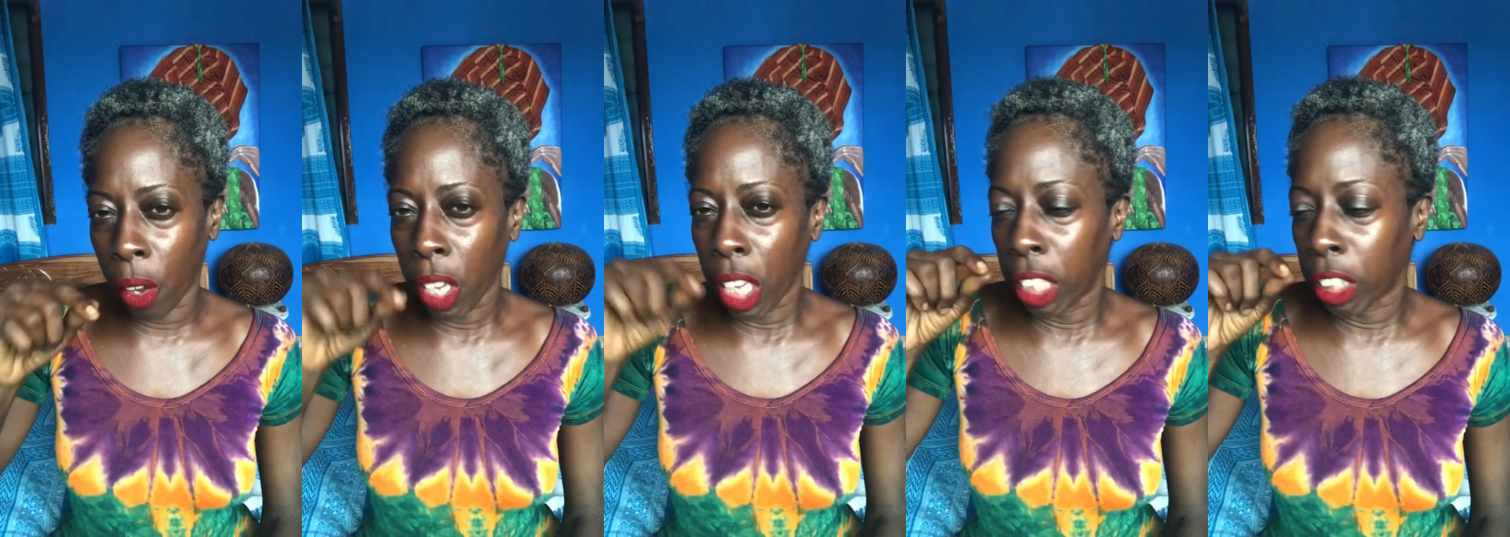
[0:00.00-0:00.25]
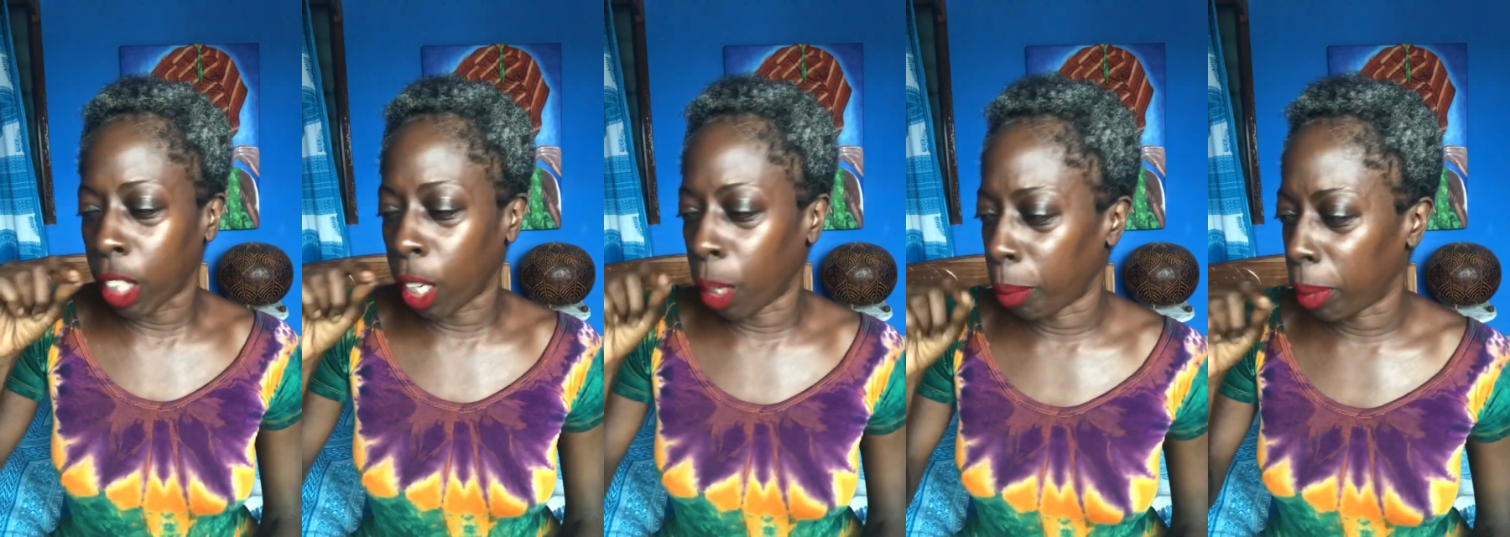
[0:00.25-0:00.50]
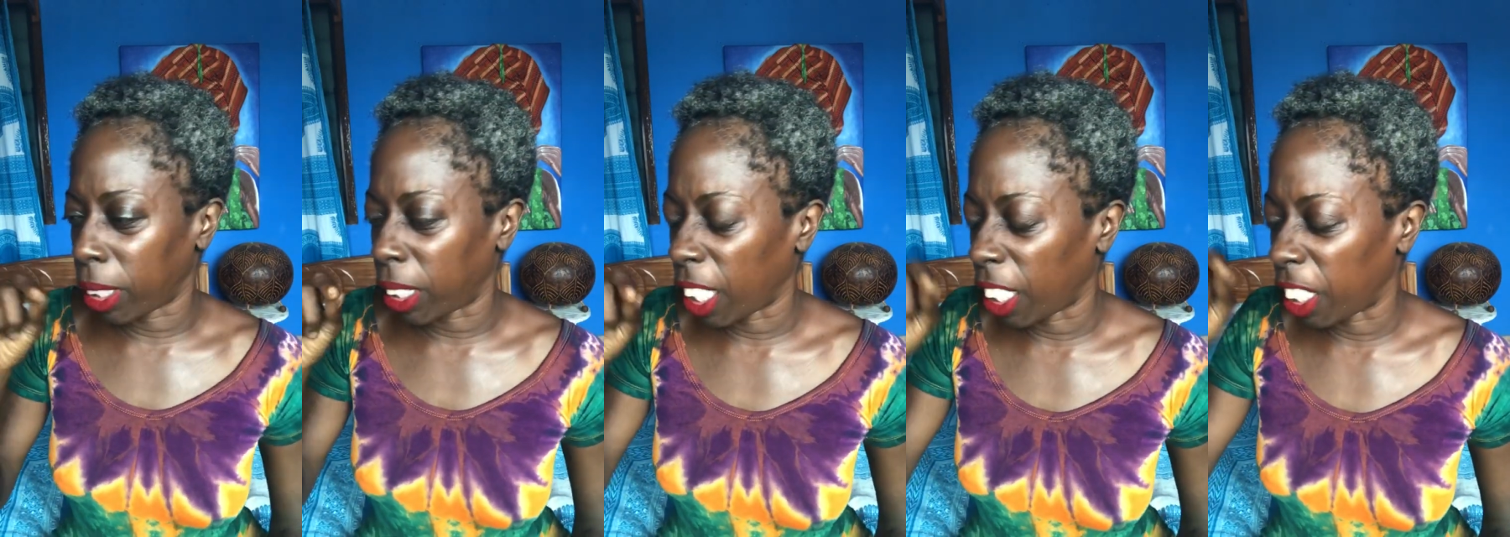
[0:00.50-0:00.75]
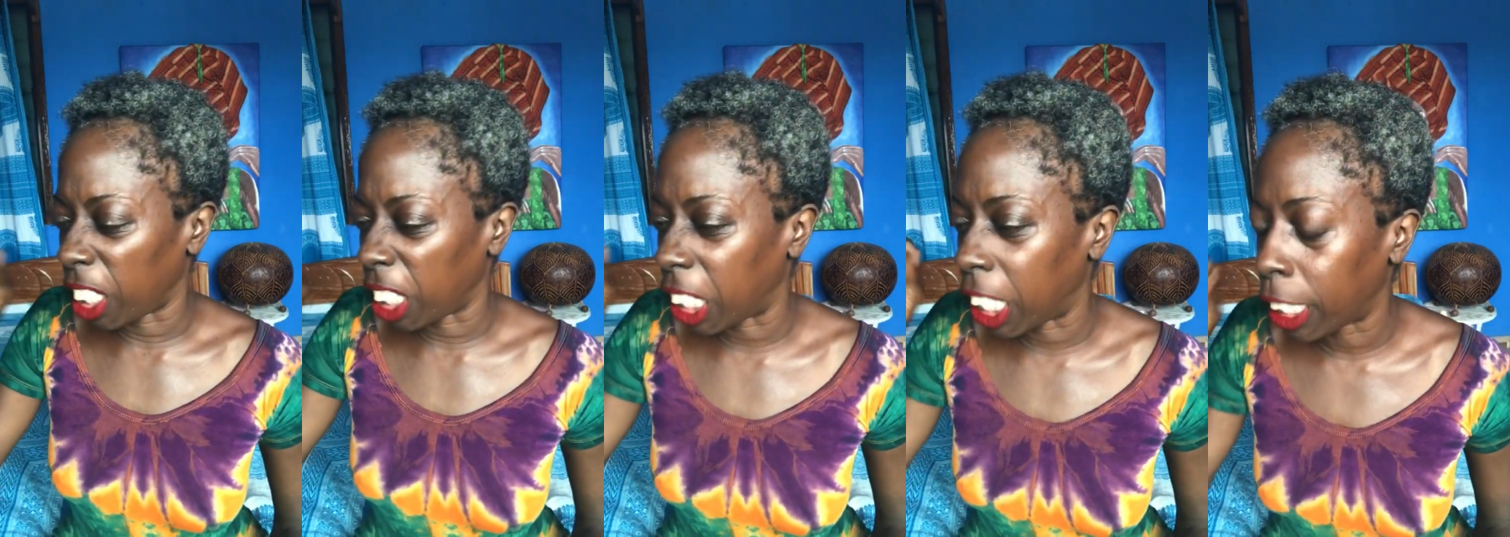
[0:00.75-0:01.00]
it's going to be
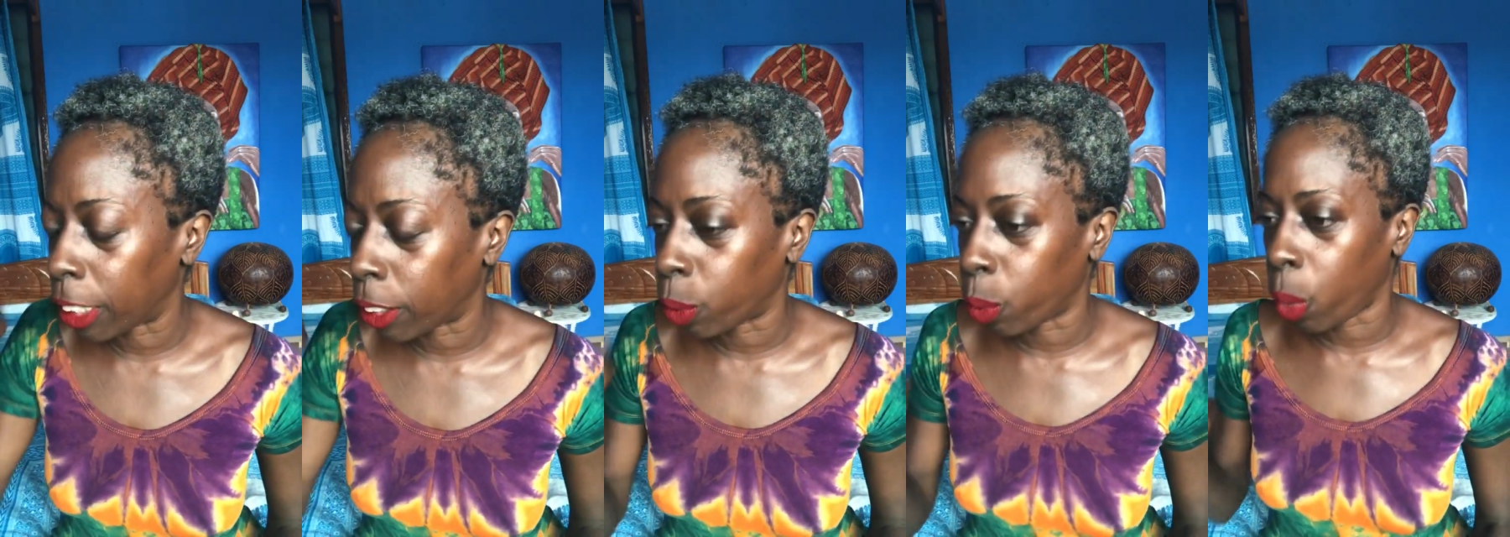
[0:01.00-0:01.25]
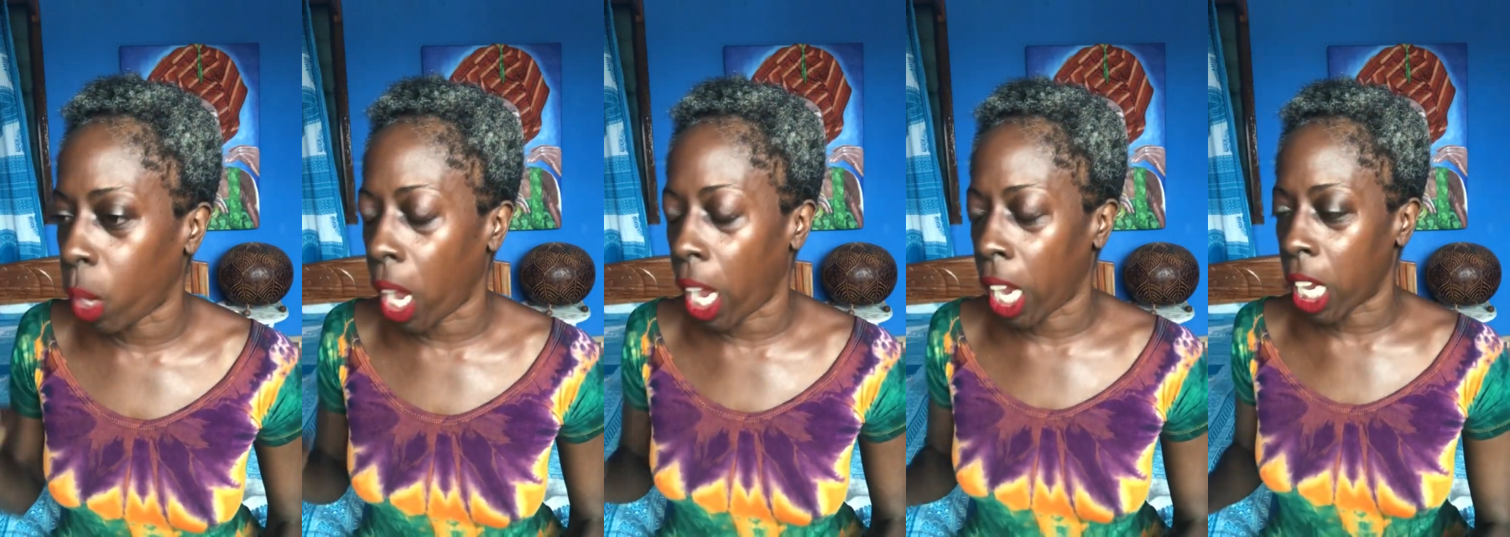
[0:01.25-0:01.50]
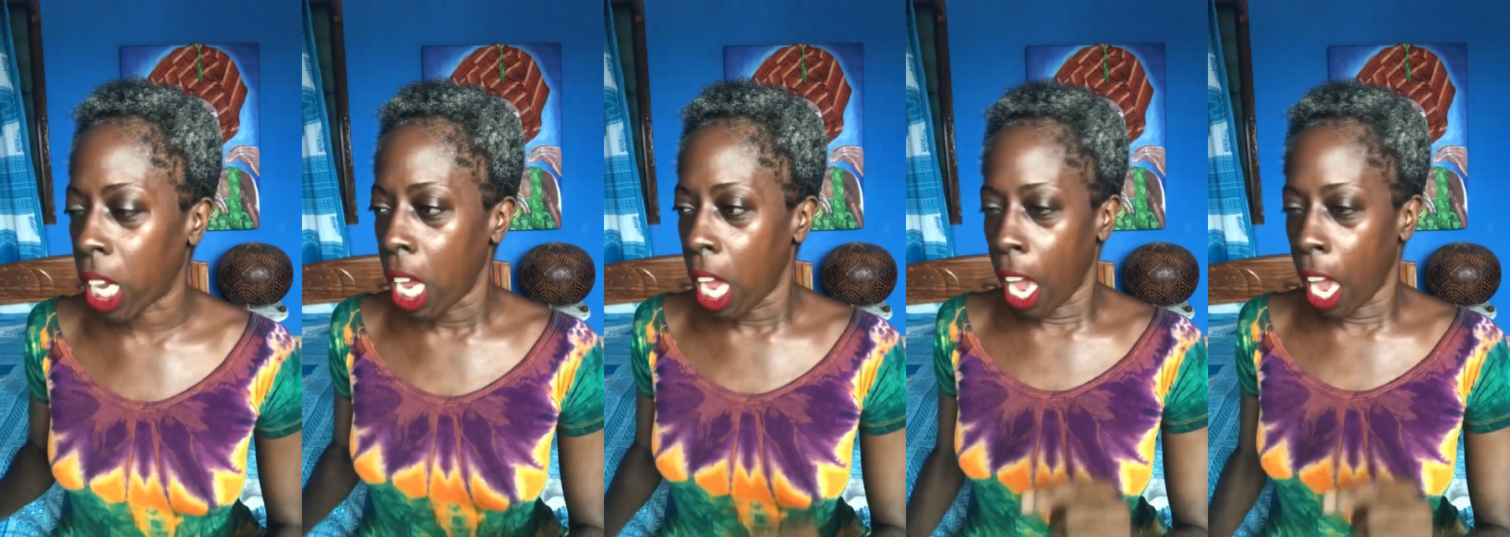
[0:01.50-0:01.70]
done this way,